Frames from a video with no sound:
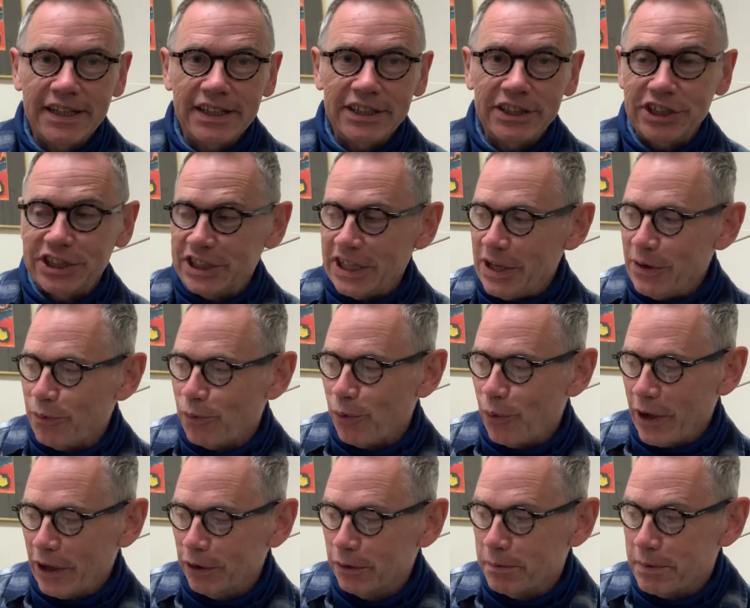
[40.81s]
She
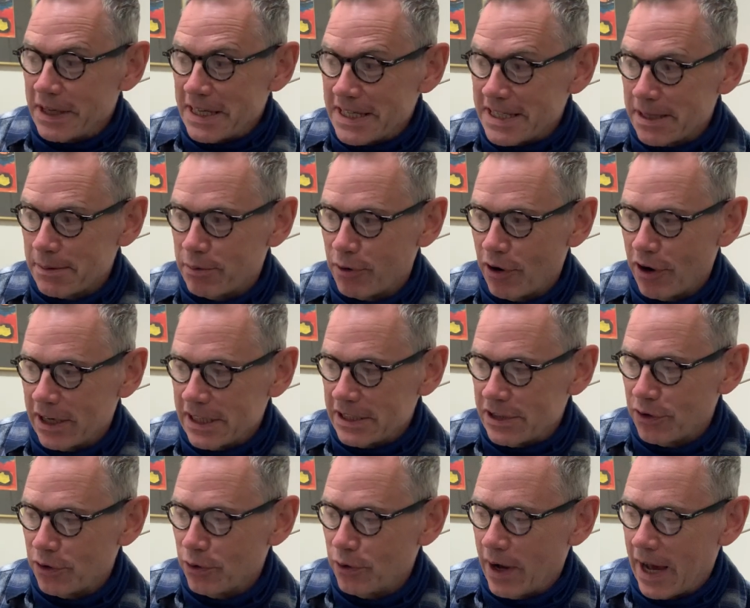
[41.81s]
will be surprised,
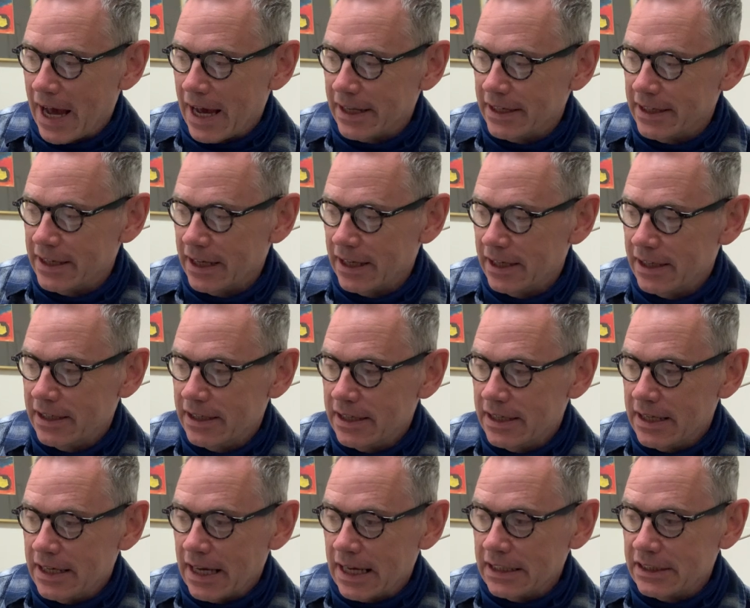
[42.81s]
thought Handa,
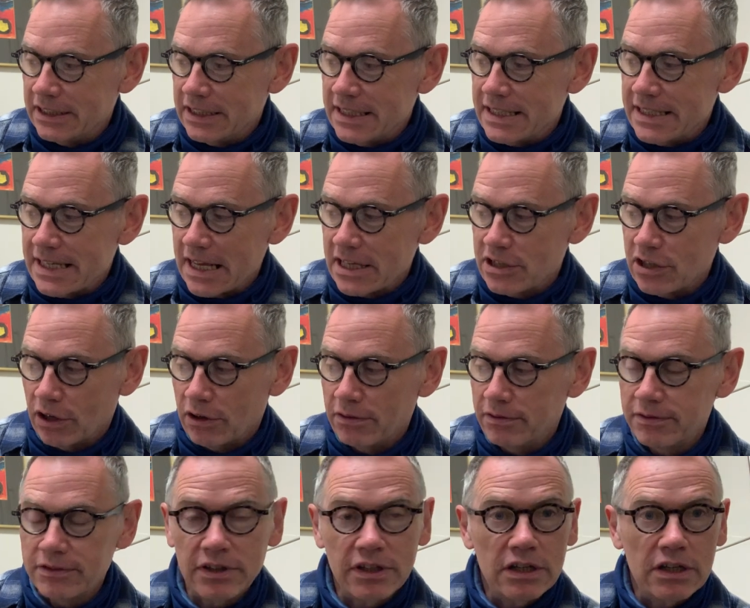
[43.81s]
as she set off
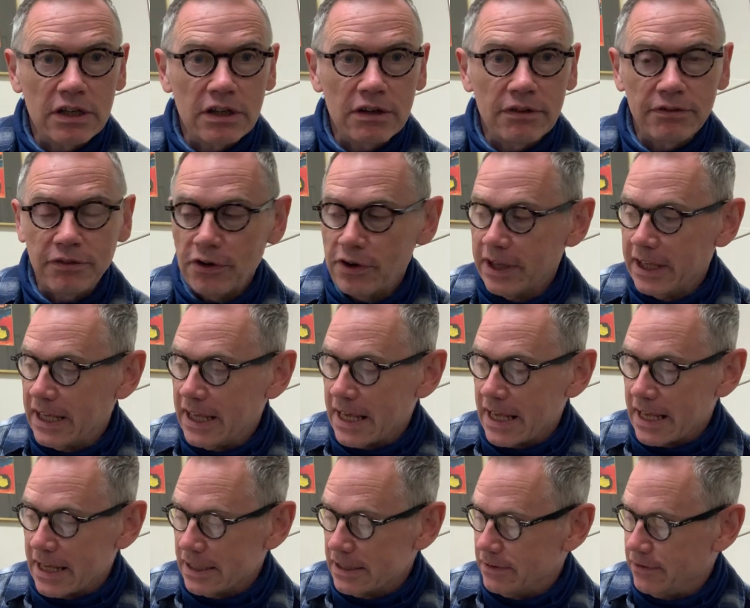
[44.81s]
for
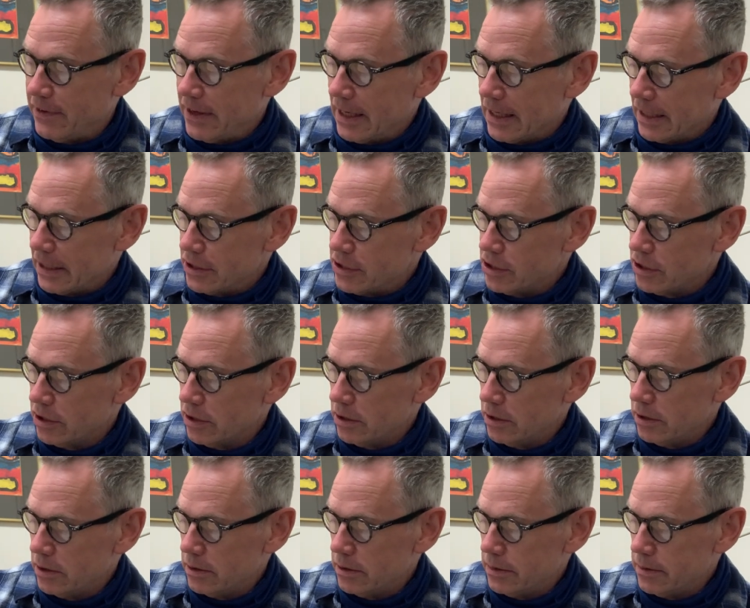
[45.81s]
Akio's village.
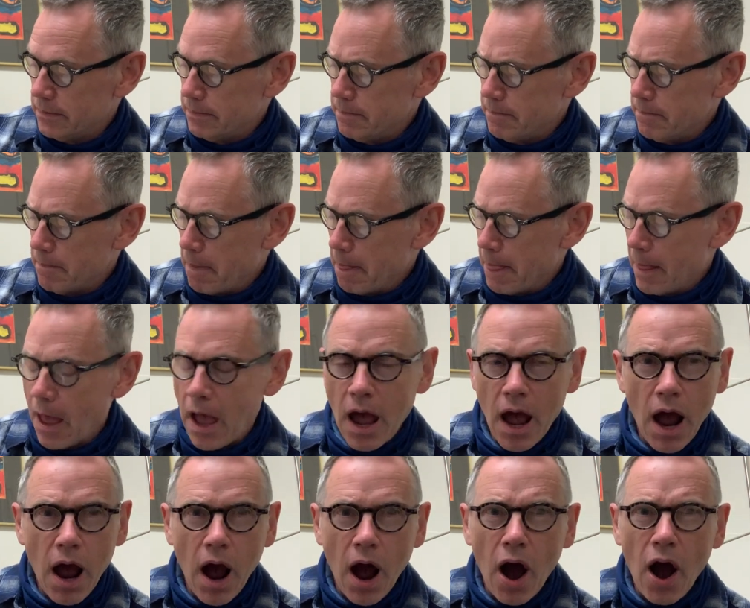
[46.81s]

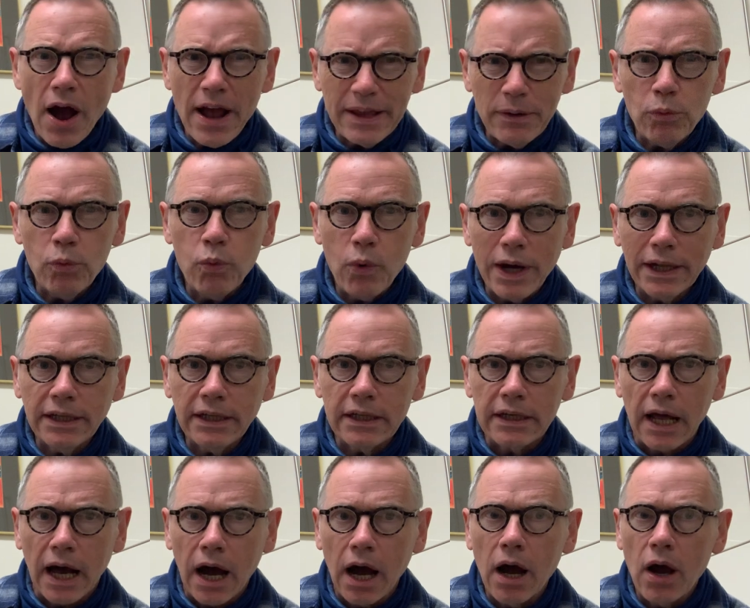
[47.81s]
I
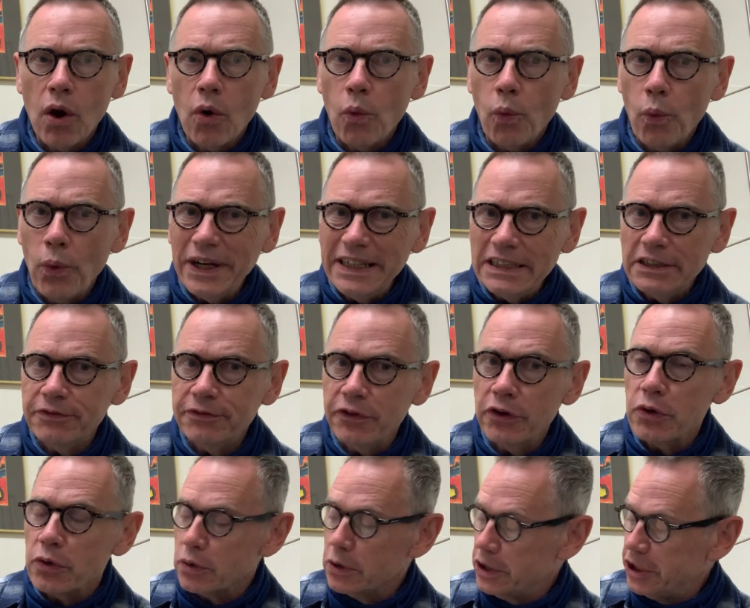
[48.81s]
wonder which
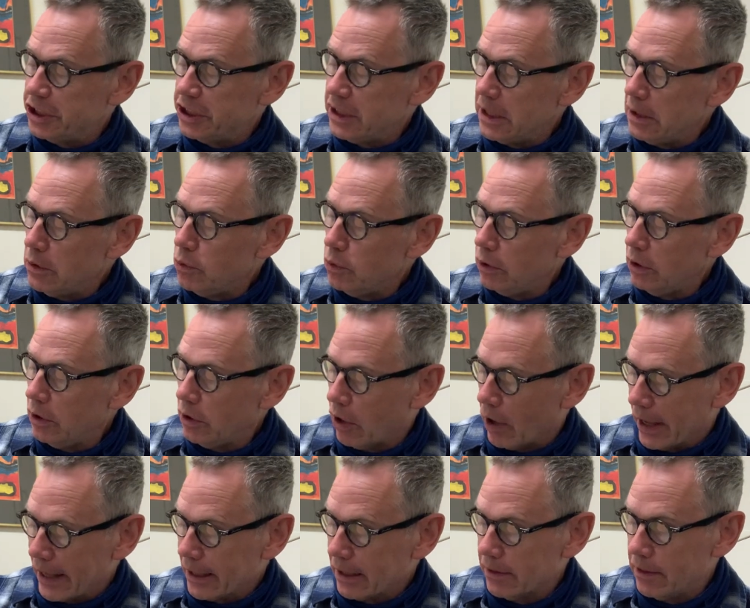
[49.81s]
fruit she will
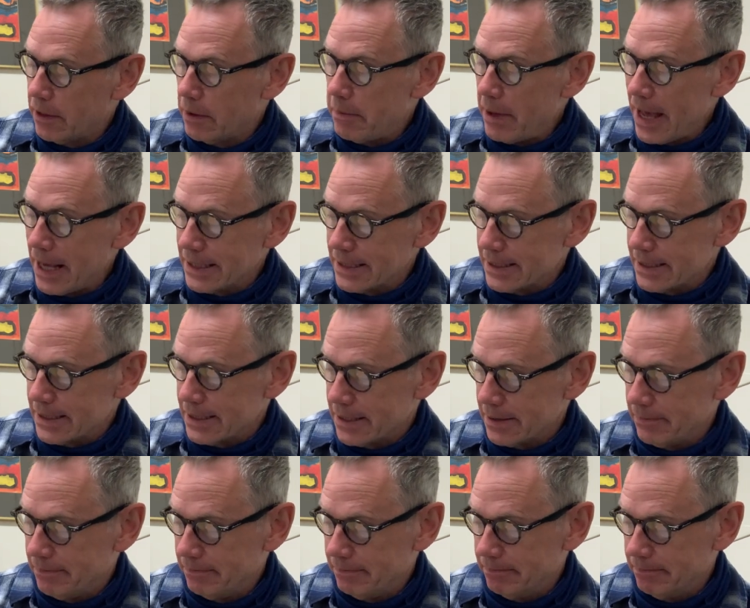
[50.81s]
like the best.